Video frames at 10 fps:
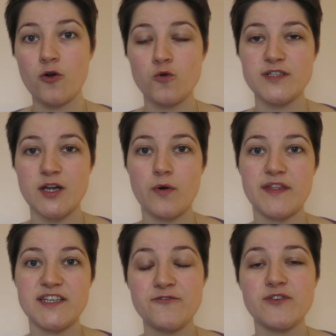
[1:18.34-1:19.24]
of course there were
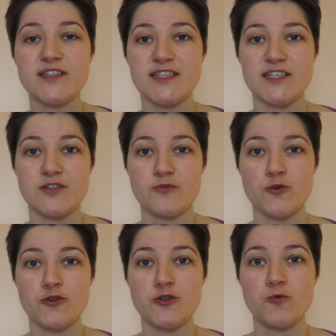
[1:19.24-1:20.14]
the differences, of
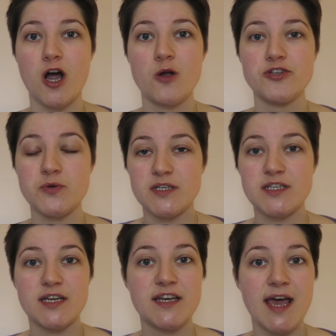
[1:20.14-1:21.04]
course, to what I was doing
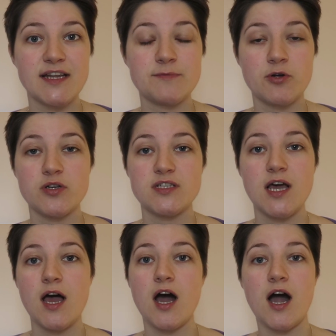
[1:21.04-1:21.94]
to the cadets, because
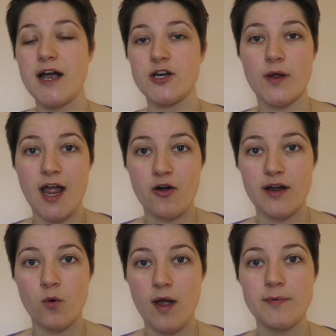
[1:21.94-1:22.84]
I don't
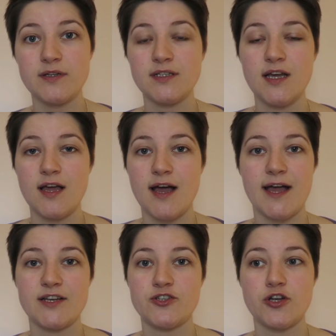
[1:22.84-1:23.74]
carry a weapon,
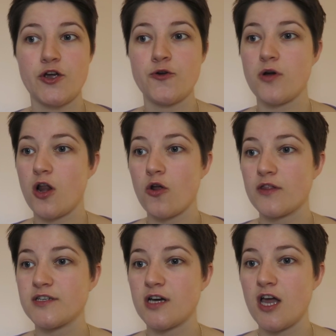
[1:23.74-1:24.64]
and so a lot
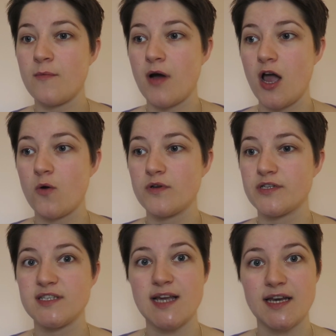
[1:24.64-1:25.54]
of the time I
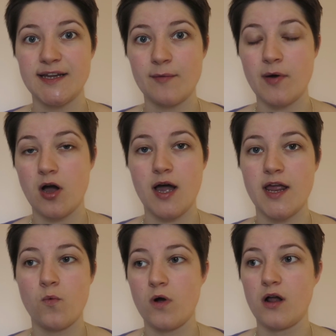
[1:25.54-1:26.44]
was standing
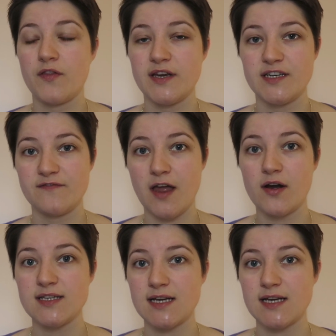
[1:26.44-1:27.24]
by while they did various